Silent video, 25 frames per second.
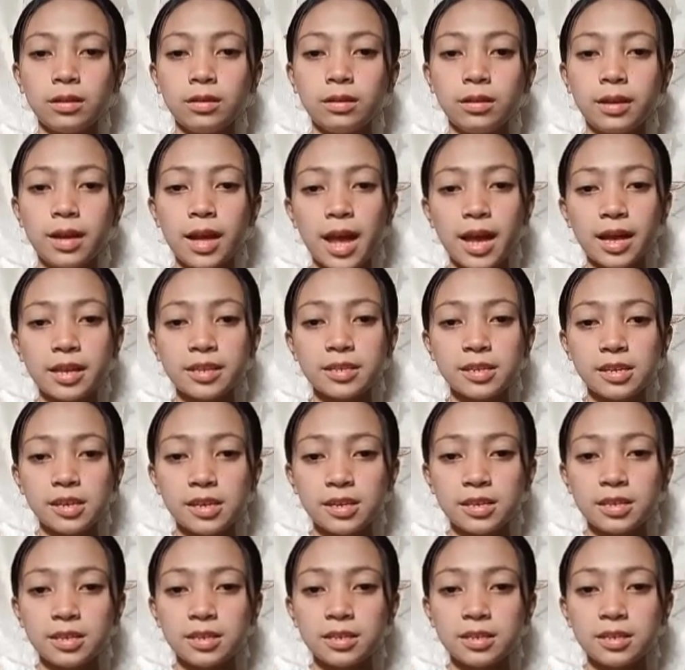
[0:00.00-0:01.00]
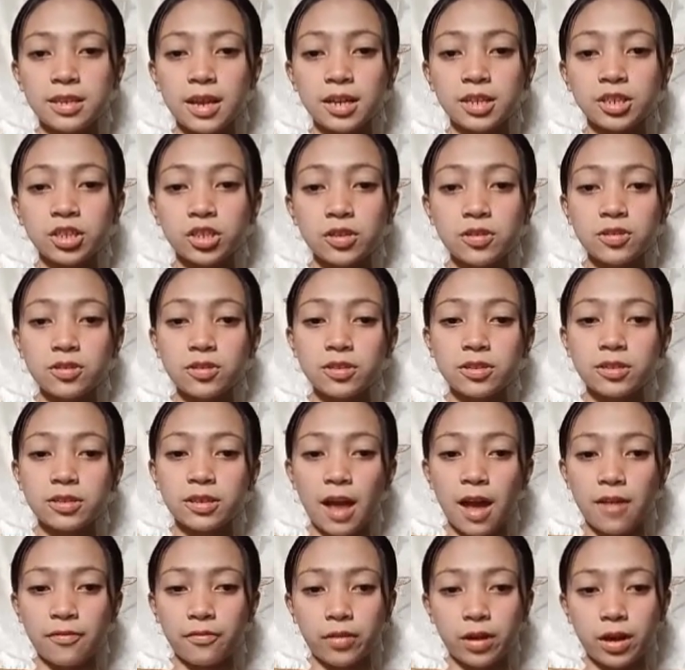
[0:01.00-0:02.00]
Next is section
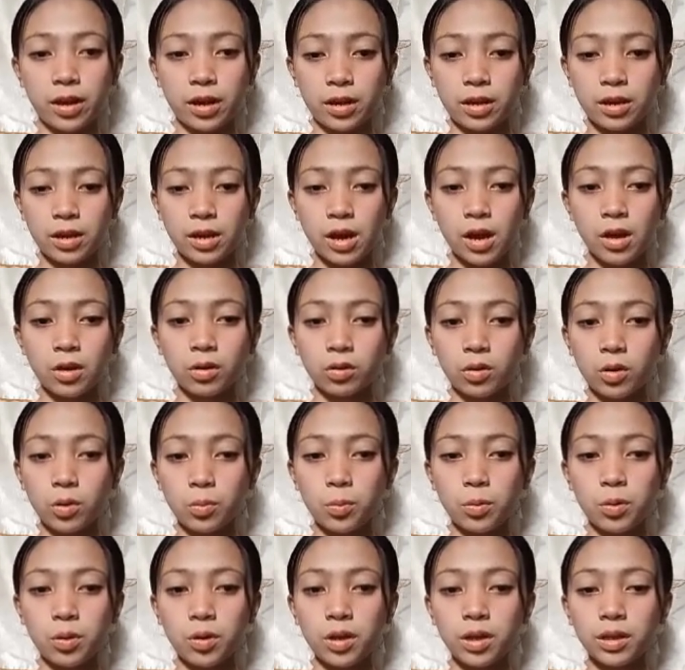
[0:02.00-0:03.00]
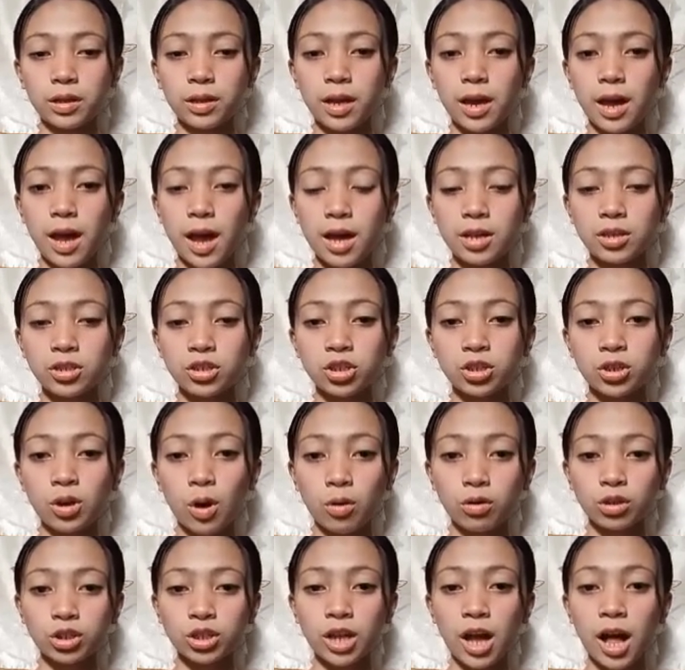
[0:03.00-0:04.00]
7, community and
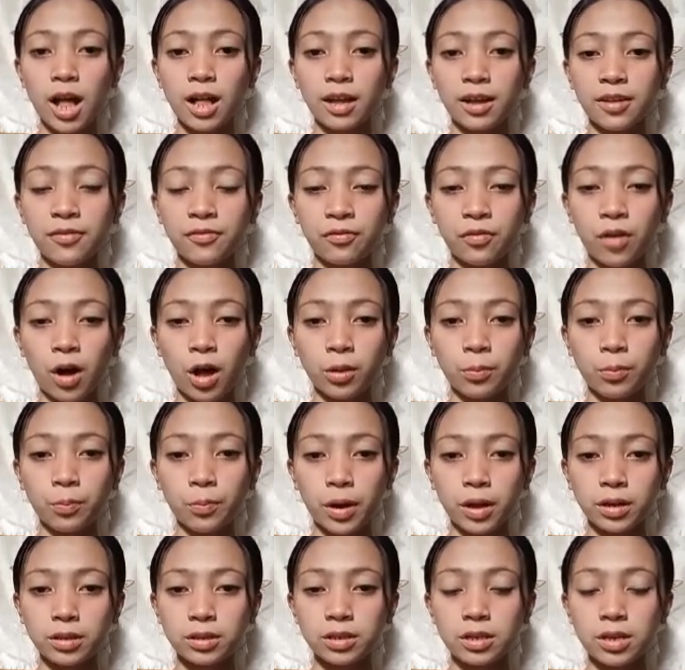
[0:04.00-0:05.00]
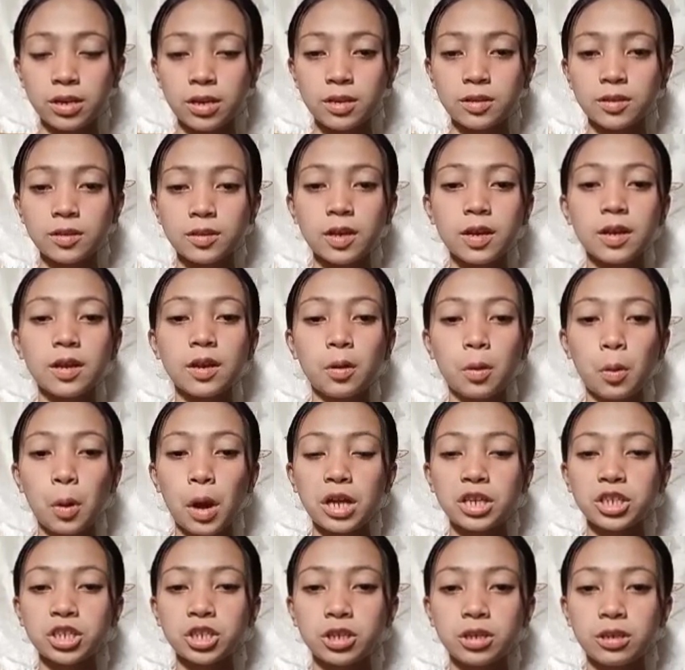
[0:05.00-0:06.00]
social involvement. So in the
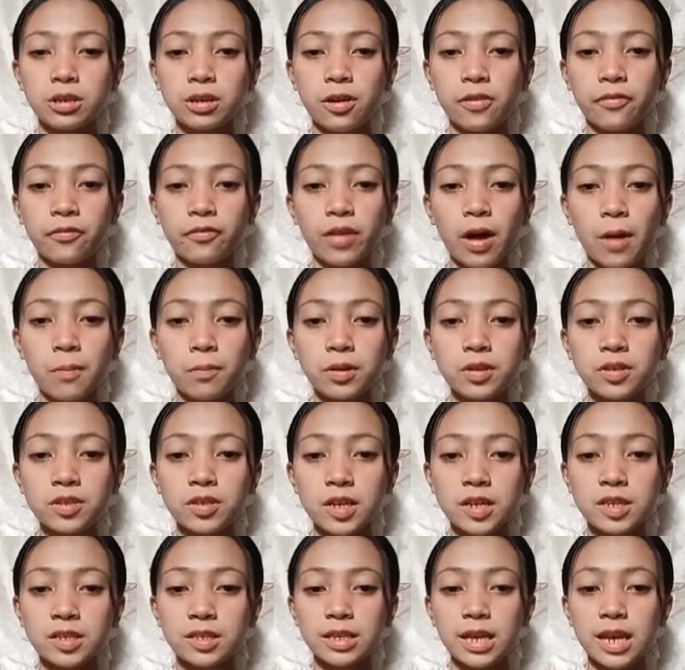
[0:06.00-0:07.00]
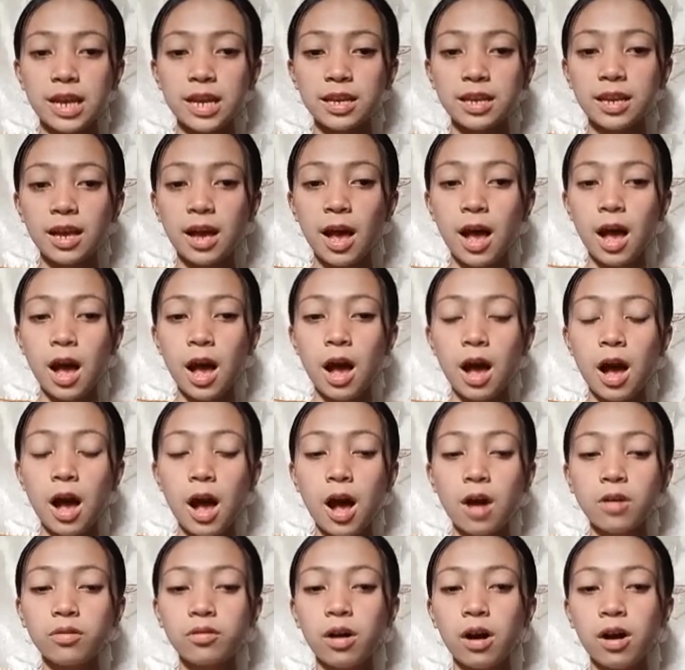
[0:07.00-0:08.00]
question of number 16,
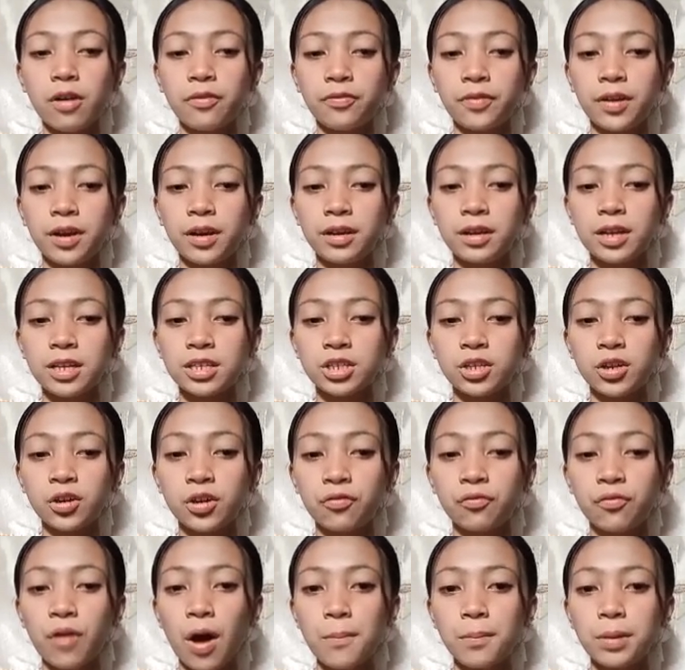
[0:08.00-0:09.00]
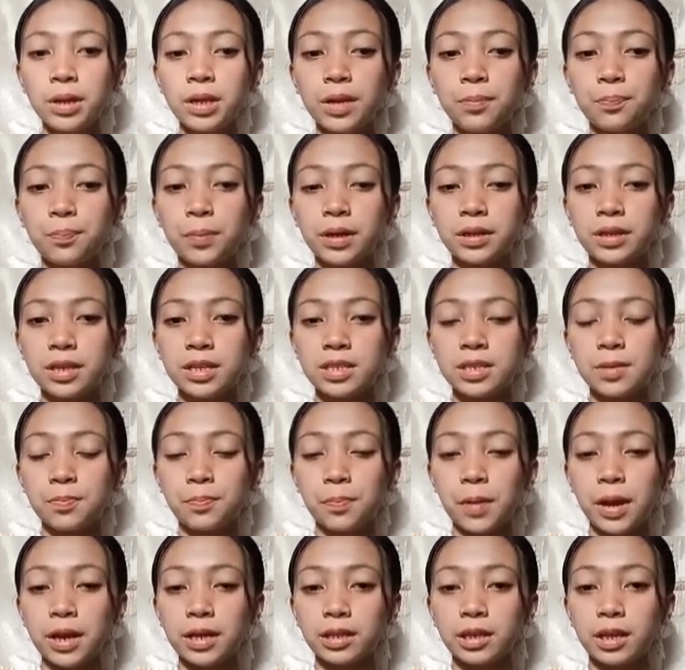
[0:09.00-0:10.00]
how often does your family
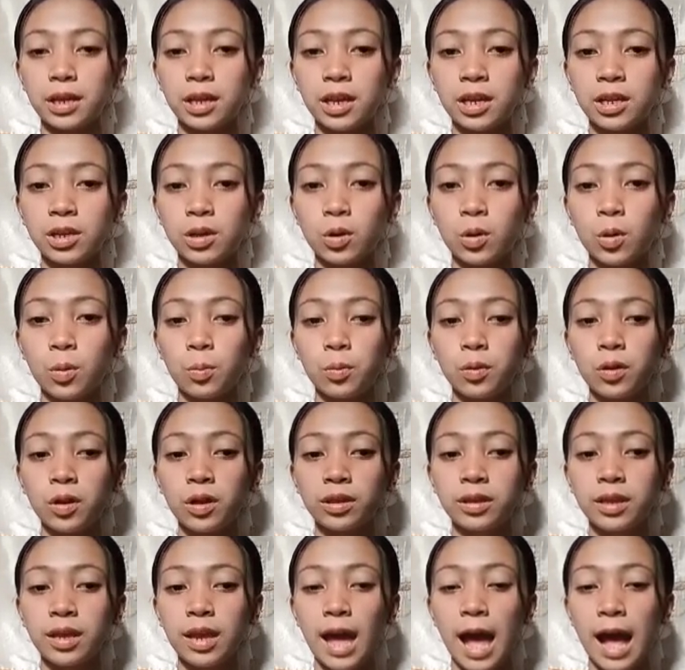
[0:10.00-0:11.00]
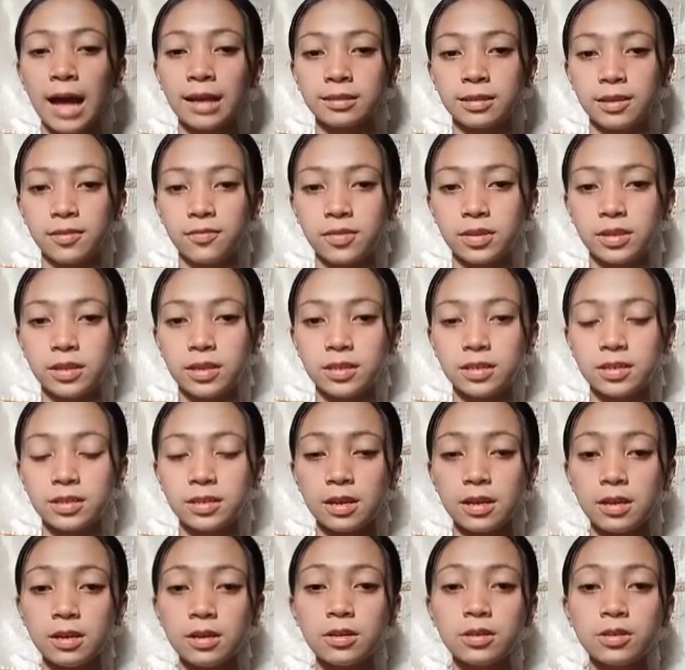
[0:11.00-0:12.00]
participate in community activities?